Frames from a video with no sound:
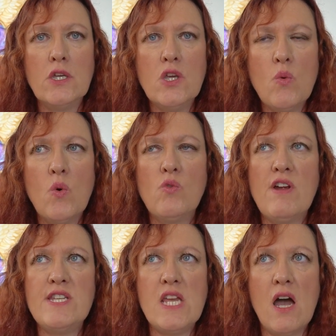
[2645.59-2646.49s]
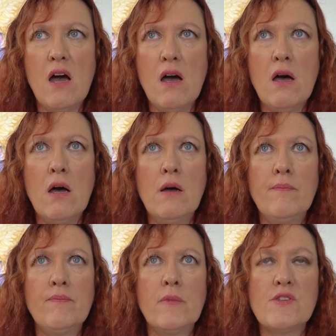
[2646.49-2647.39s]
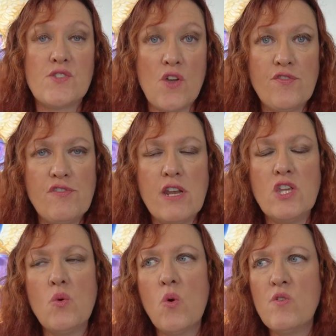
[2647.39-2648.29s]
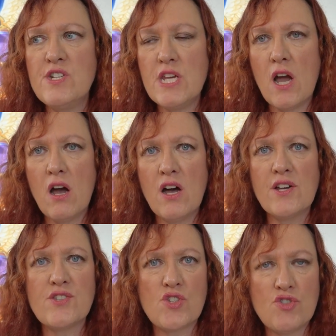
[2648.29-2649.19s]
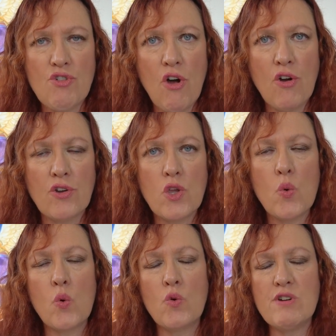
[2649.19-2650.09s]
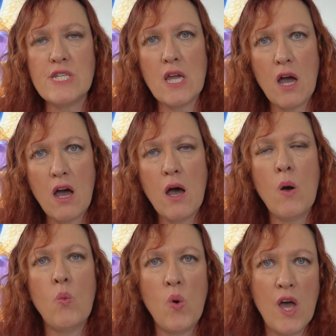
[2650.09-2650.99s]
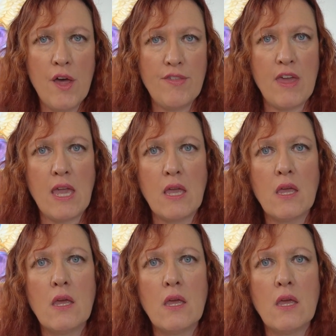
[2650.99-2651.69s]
You already are sovereign. You already are strong. You already are worthy.